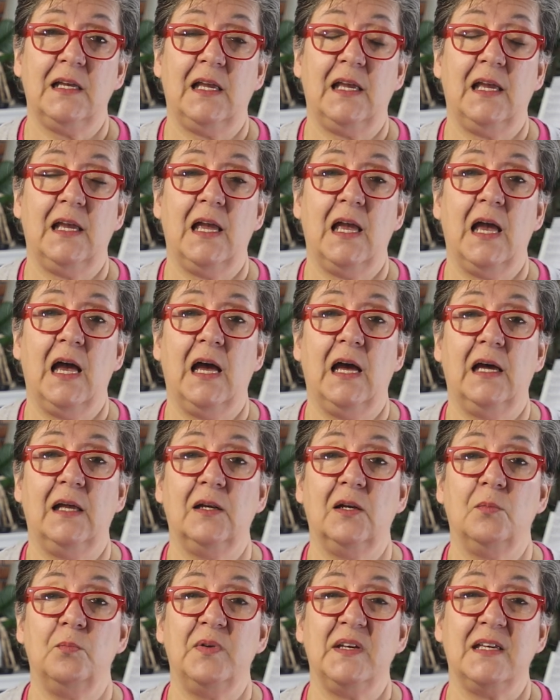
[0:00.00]

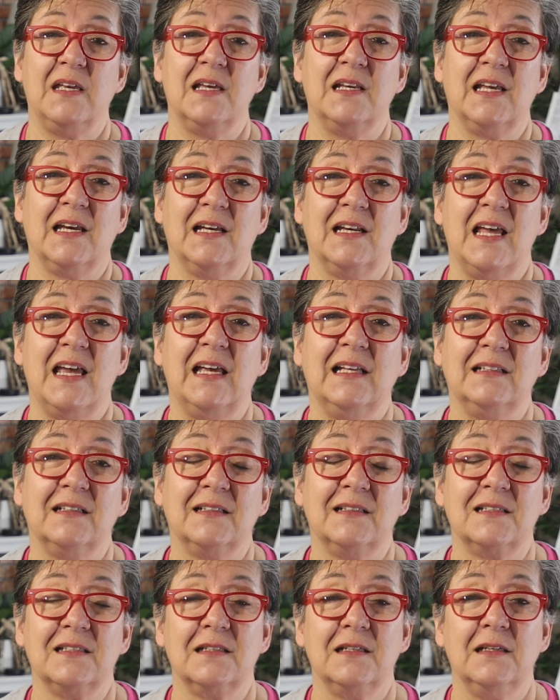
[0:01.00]
and beginning and
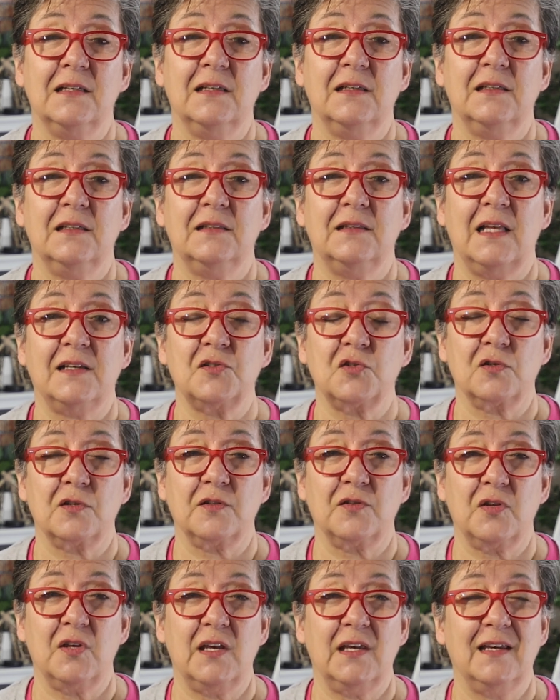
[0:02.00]
end, that sort
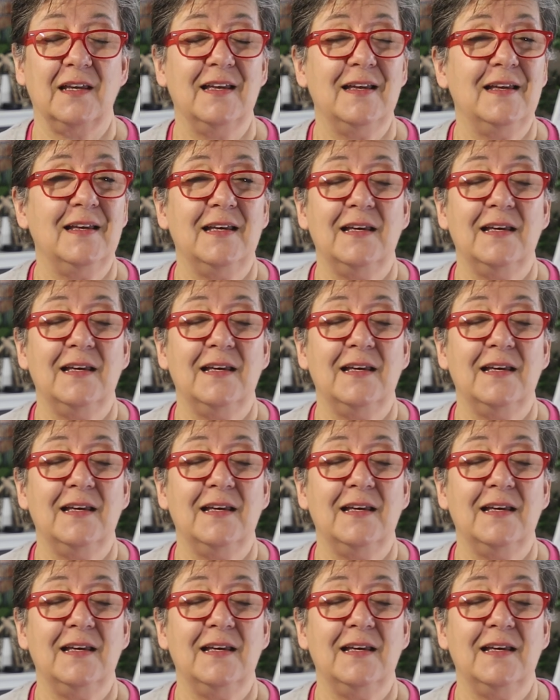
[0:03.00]
of thing.